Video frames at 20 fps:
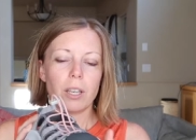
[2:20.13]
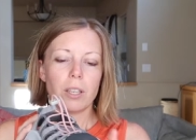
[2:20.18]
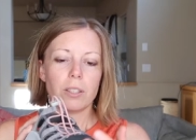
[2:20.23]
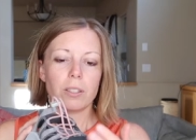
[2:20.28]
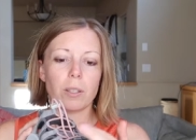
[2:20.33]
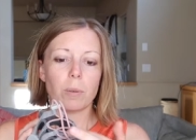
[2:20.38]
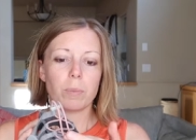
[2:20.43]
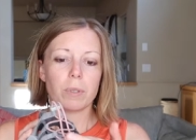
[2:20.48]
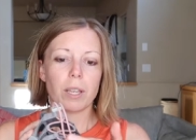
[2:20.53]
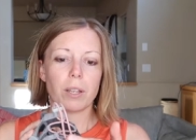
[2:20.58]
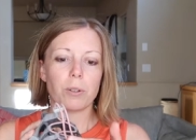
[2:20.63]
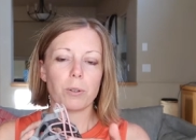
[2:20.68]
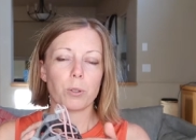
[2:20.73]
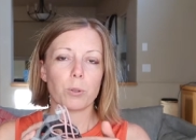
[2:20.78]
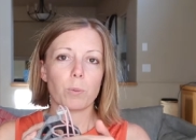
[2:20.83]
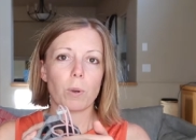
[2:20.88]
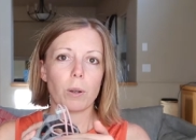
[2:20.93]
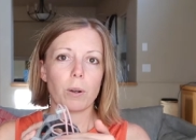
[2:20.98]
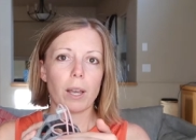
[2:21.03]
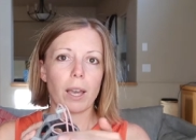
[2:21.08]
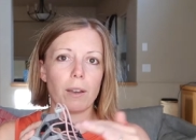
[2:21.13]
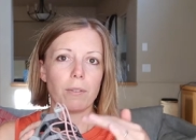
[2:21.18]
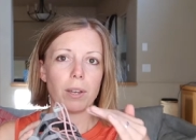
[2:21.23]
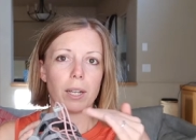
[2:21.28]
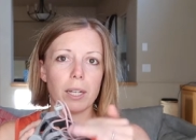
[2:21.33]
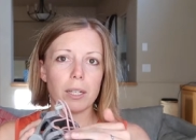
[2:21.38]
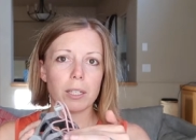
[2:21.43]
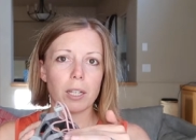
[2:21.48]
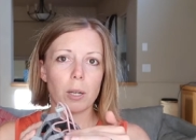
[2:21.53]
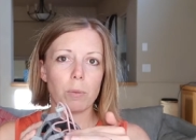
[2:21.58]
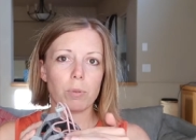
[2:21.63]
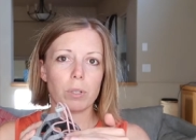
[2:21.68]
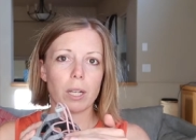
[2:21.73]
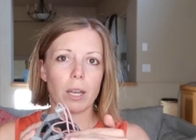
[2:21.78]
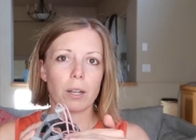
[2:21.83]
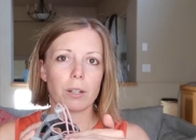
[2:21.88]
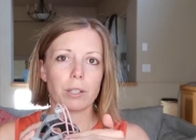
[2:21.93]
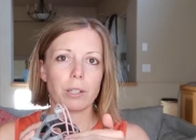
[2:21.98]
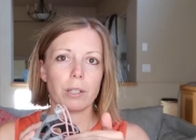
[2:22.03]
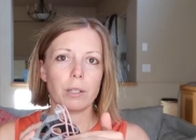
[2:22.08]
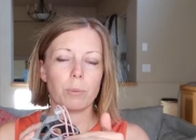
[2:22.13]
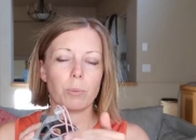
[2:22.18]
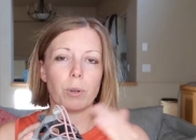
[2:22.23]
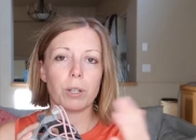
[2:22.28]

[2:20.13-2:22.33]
Some sandals won't have any toe protection,